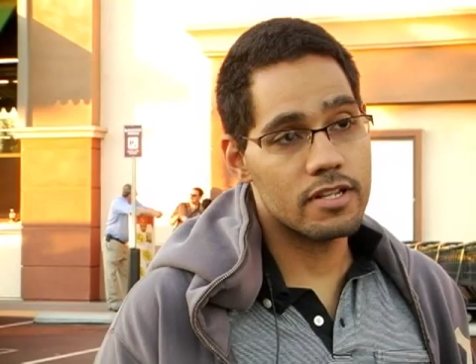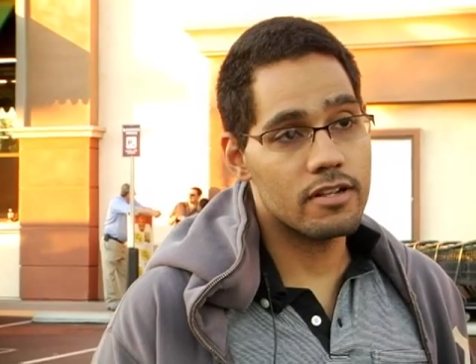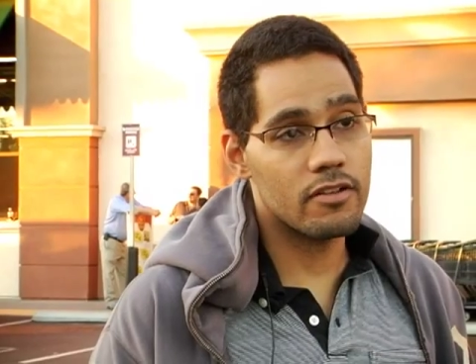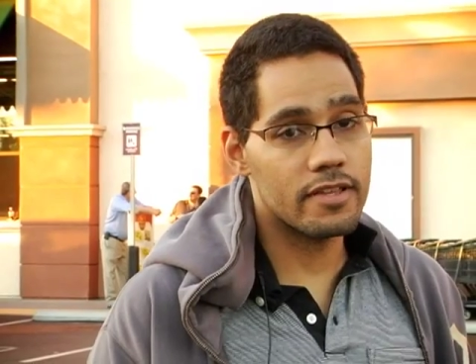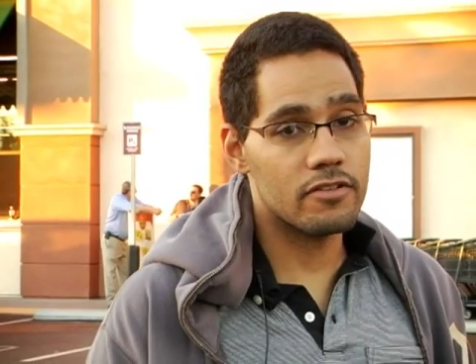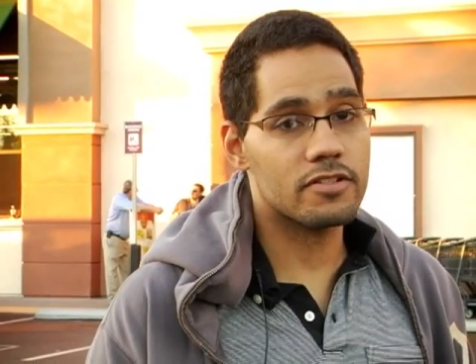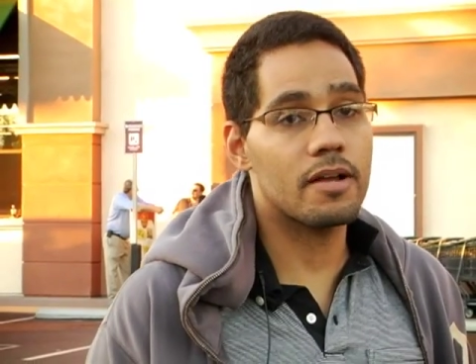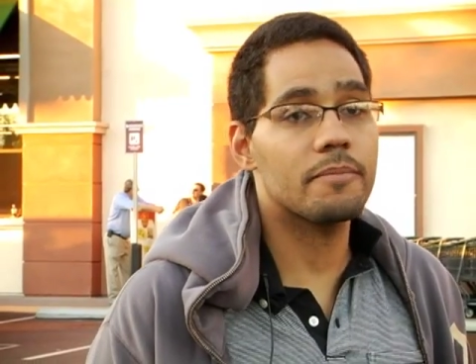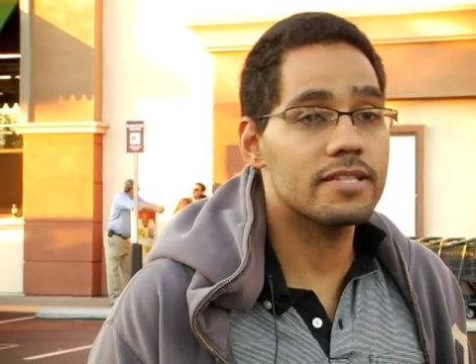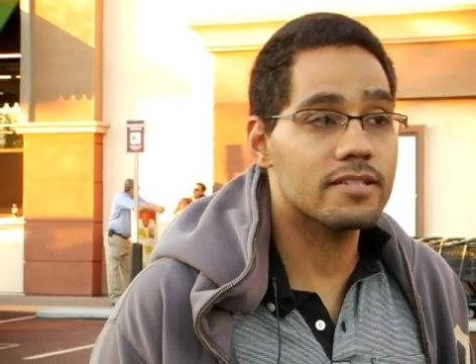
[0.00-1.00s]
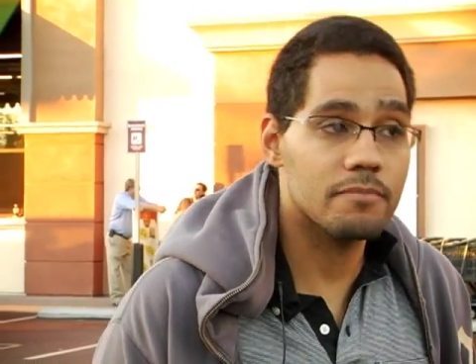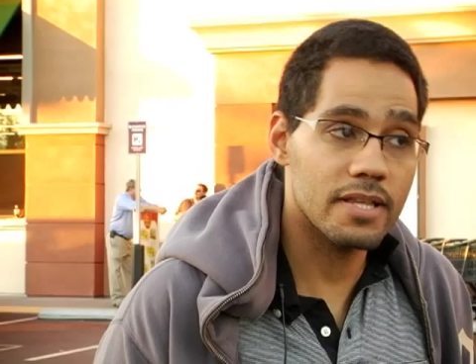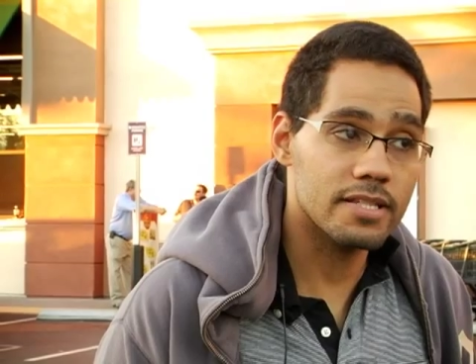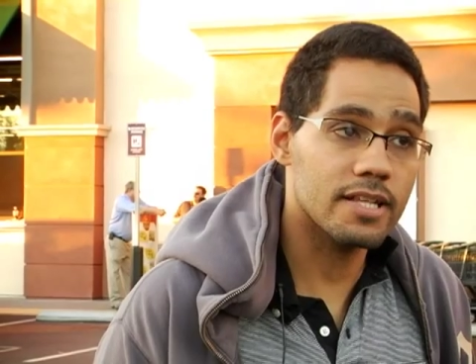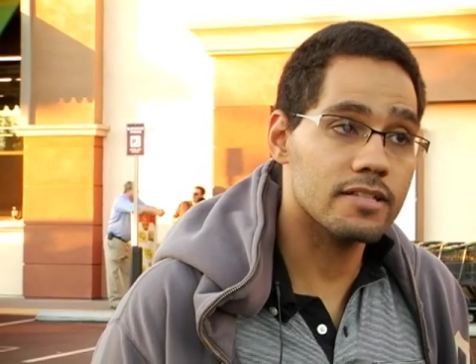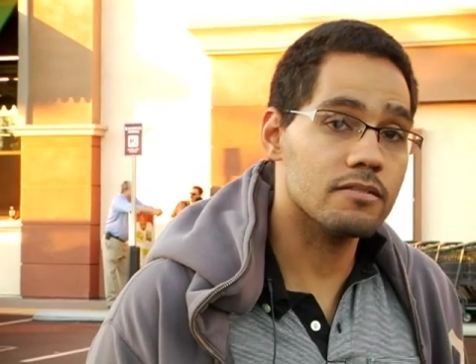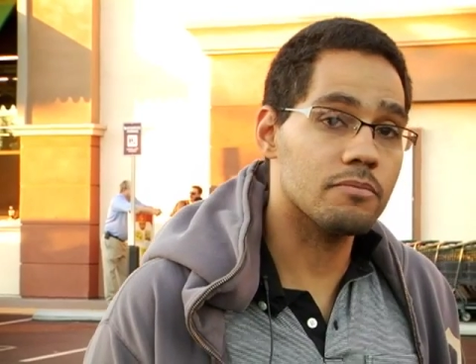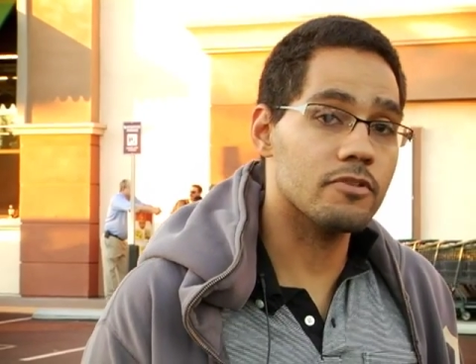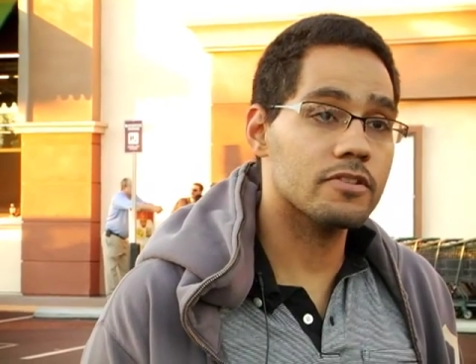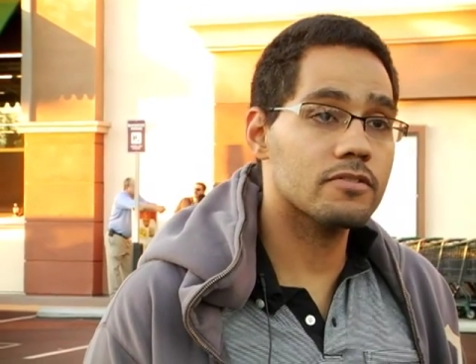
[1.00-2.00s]
To know that you're shopping someplace that
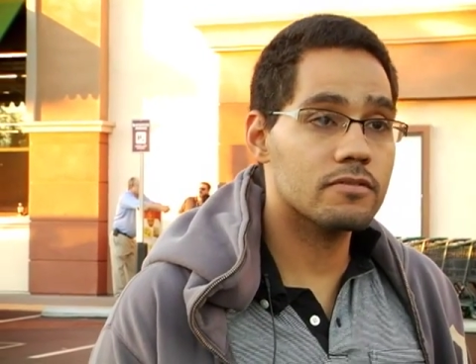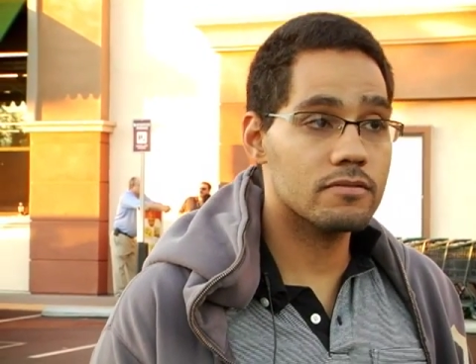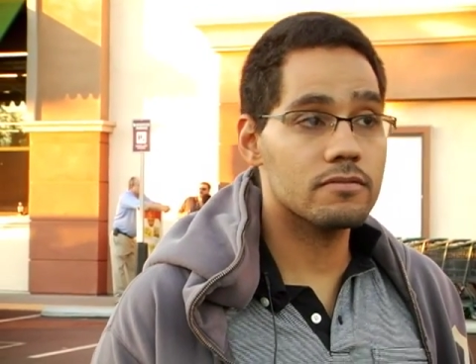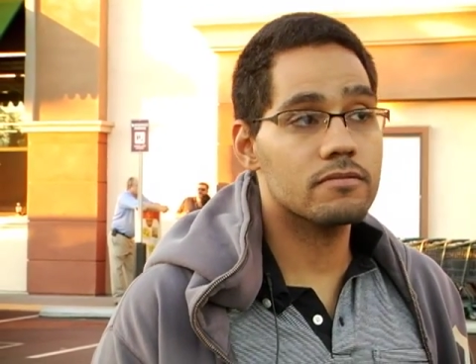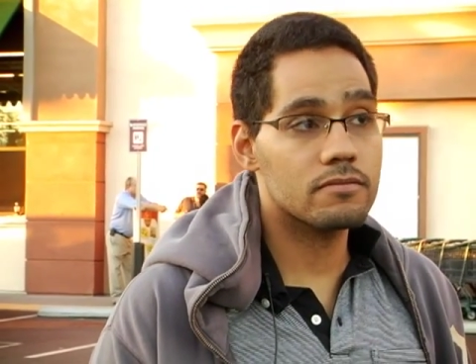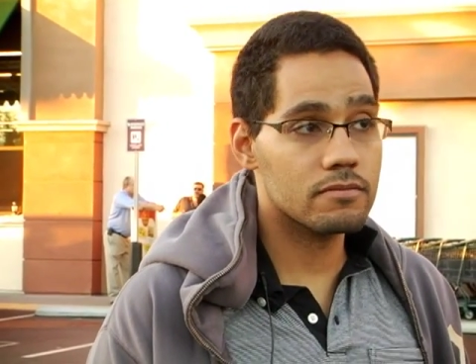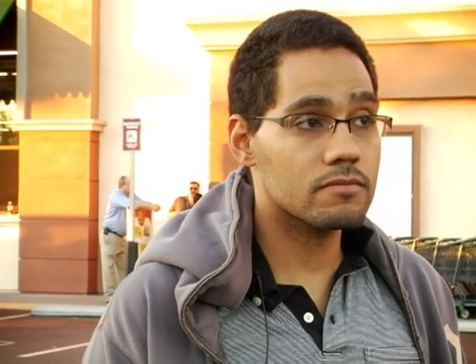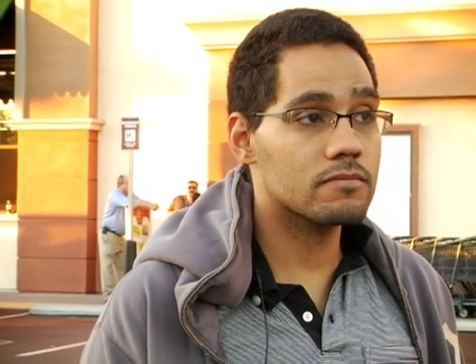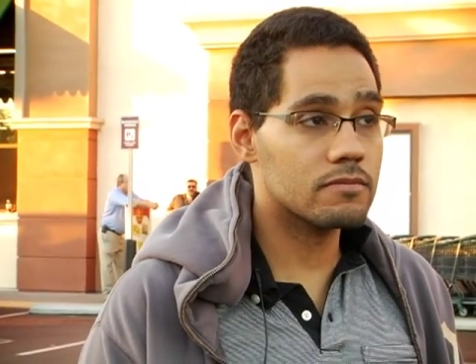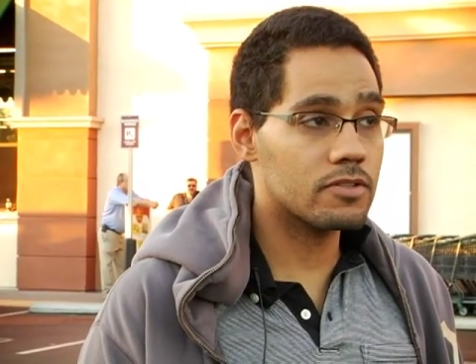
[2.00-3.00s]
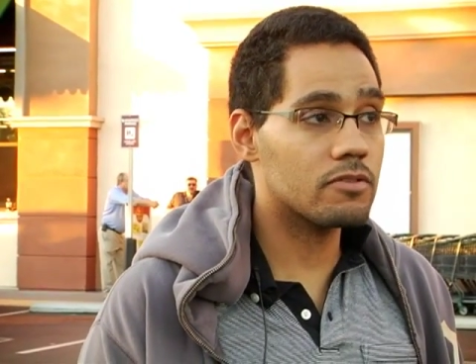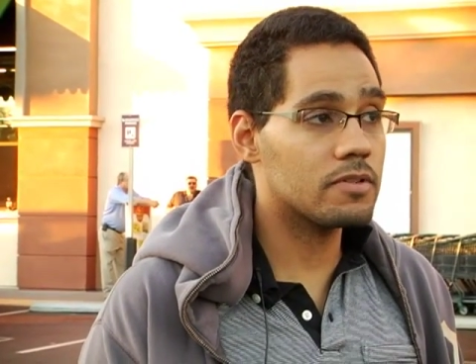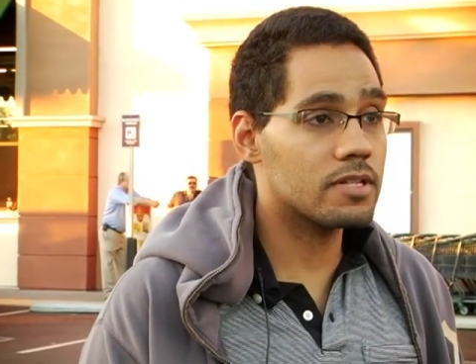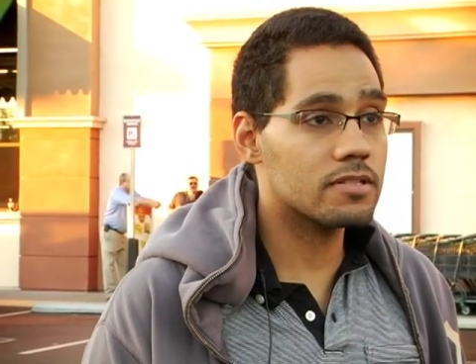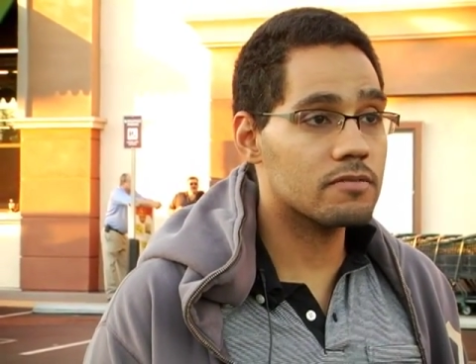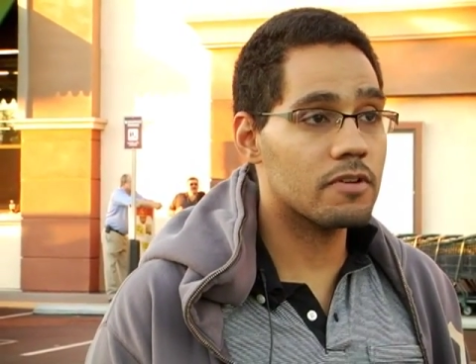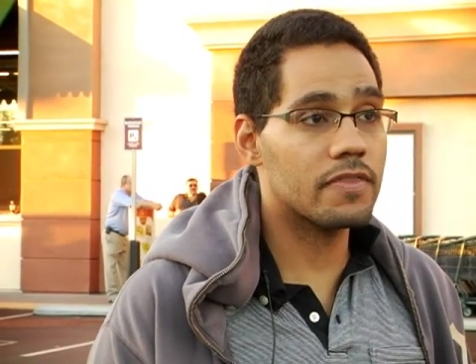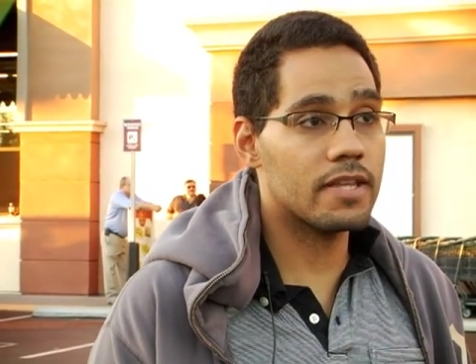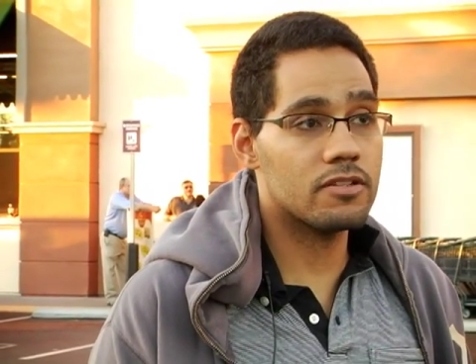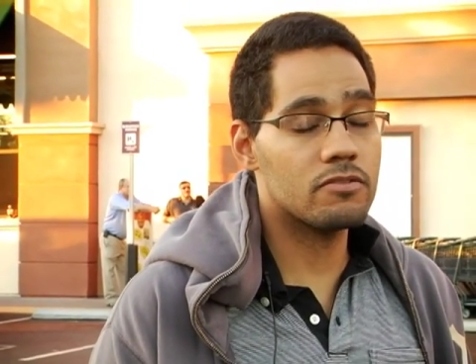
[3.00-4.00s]
supports unions and
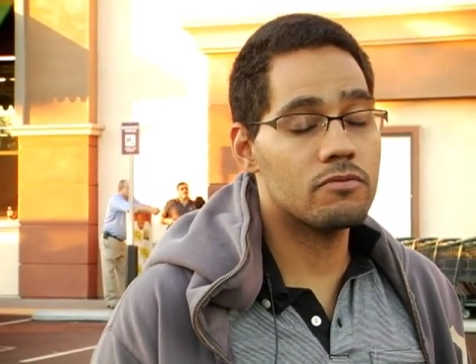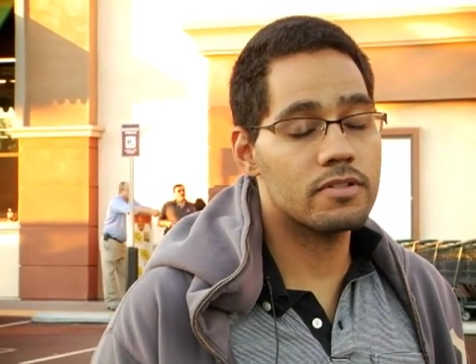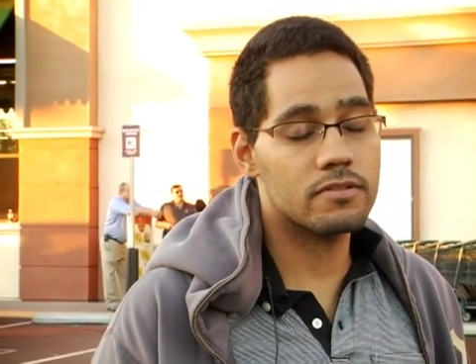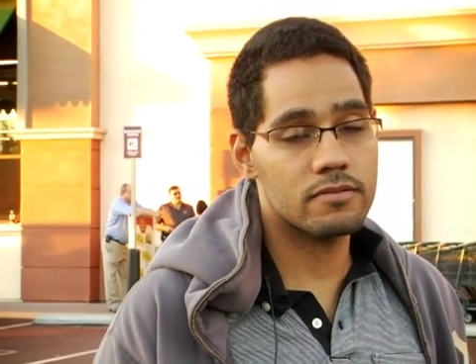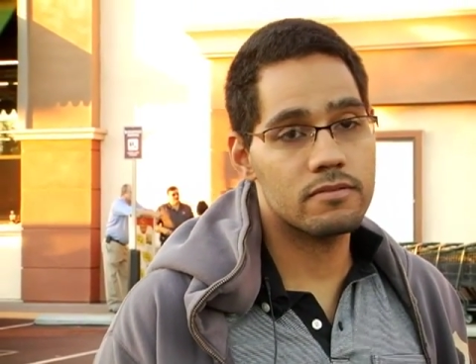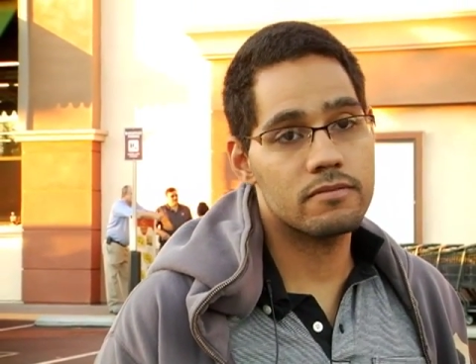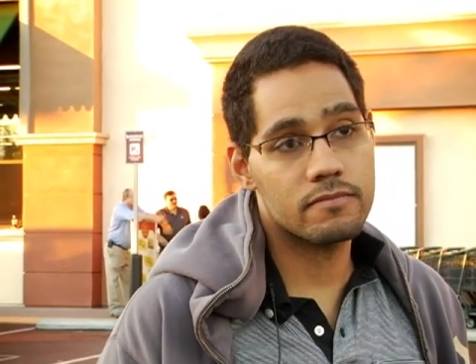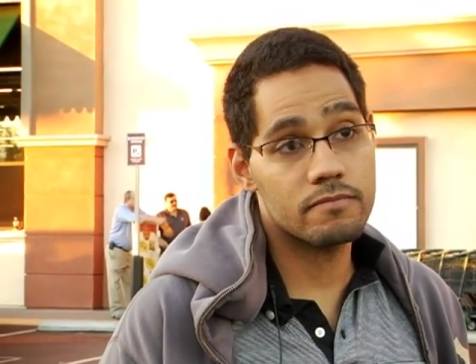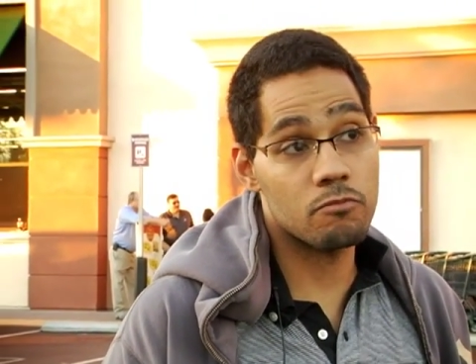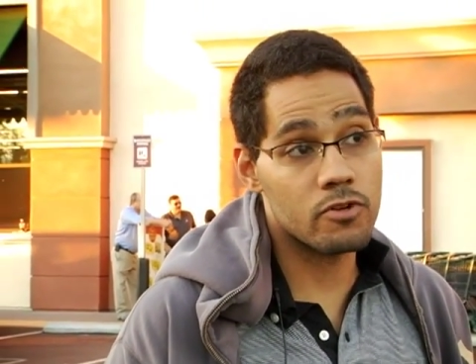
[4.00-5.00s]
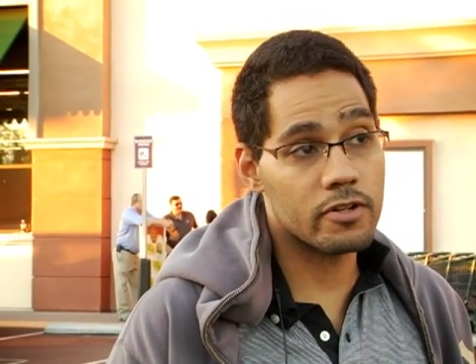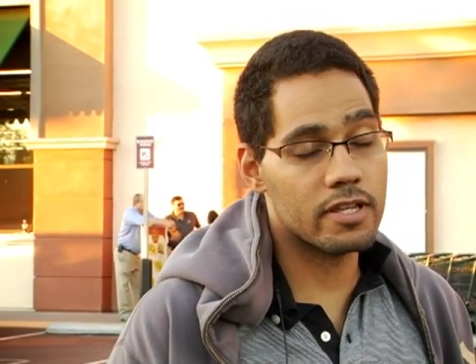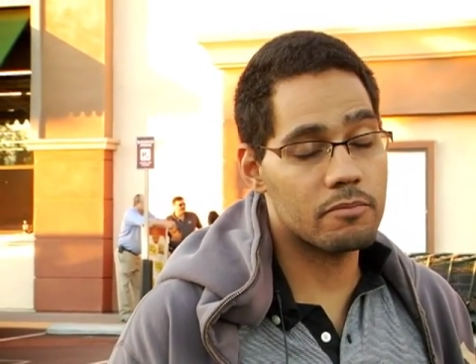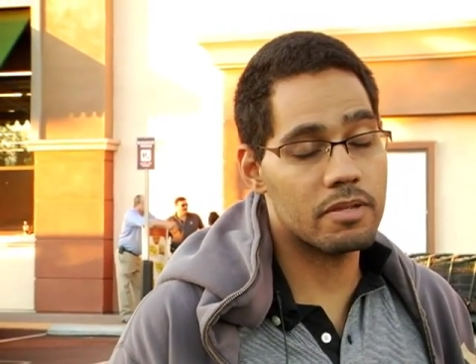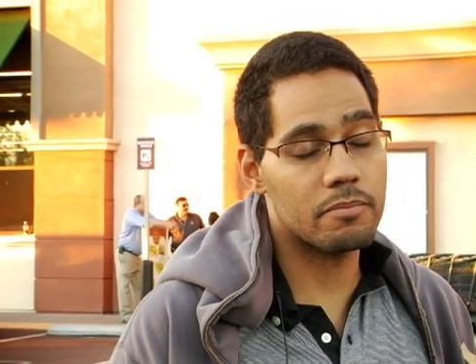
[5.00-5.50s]
what they do and working